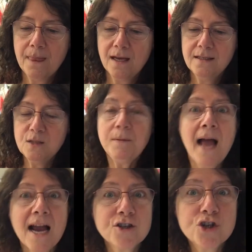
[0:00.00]

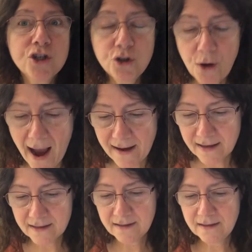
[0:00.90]
Splash! Crack!
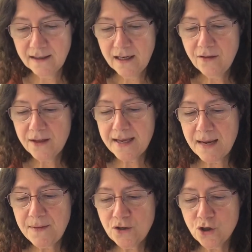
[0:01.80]
The
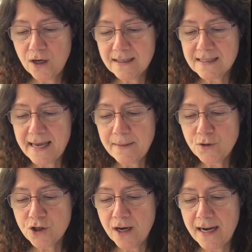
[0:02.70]
gaping jaws slam
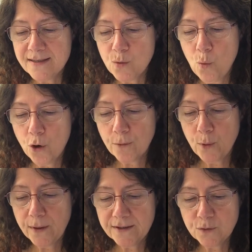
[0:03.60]
shut as the water
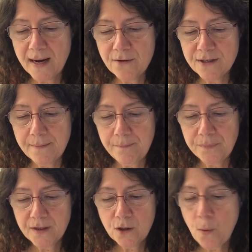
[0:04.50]
boils around him.
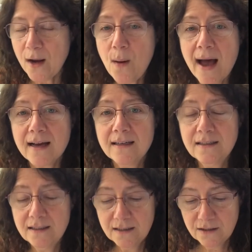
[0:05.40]
Quack, quack!
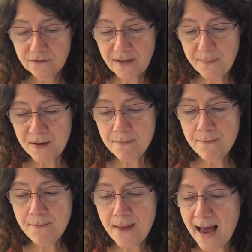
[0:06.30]

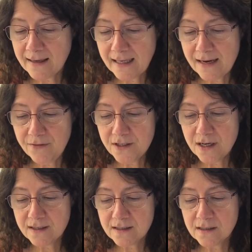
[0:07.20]
Flapping madly, the
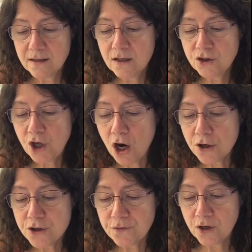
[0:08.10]
ducks
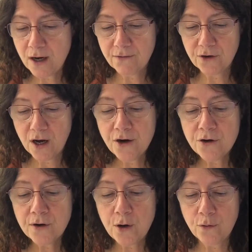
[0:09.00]
charge for cover under
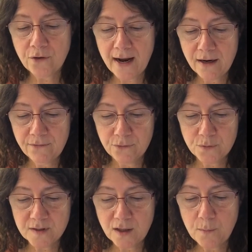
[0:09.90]
an overhang of roots
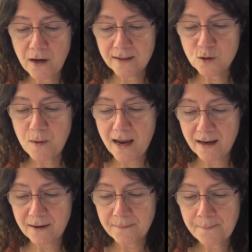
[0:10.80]
at the pond's
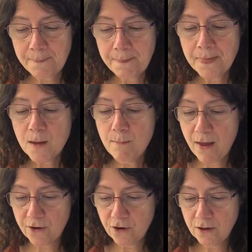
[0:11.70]
bank.
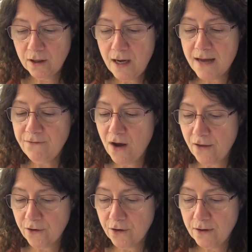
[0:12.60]
Mother and
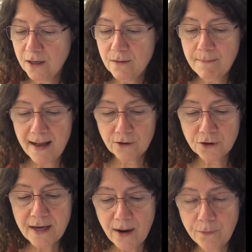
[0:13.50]
father mallard
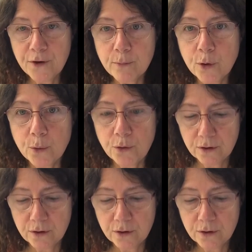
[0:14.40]
count their brood.